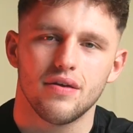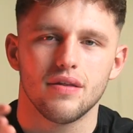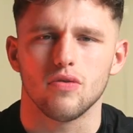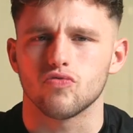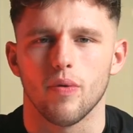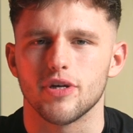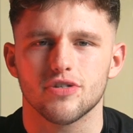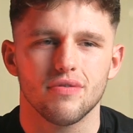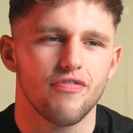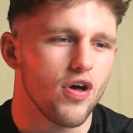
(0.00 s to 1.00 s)
that was rubbish.
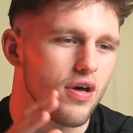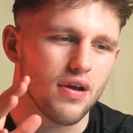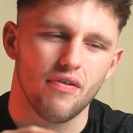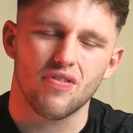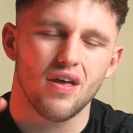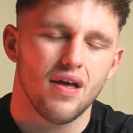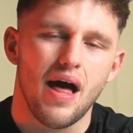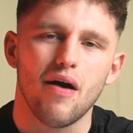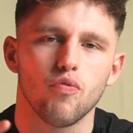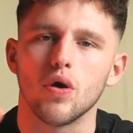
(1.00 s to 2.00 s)
Third,
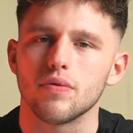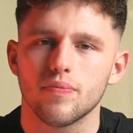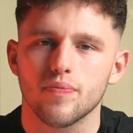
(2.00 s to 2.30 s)
I've won.